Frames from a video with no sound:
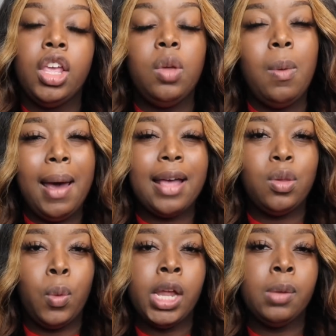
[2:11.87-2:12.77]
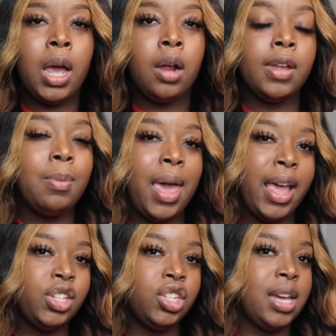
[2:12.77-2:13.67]
you won't have to worry about
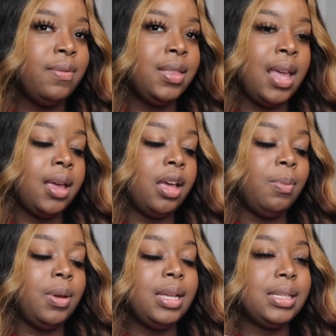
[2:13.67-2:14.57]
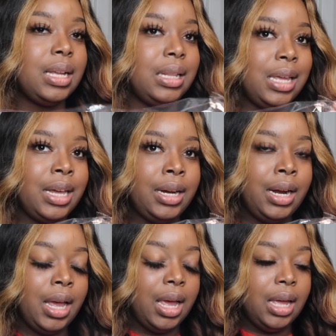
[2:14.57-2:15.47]
repackaging everything up in these clear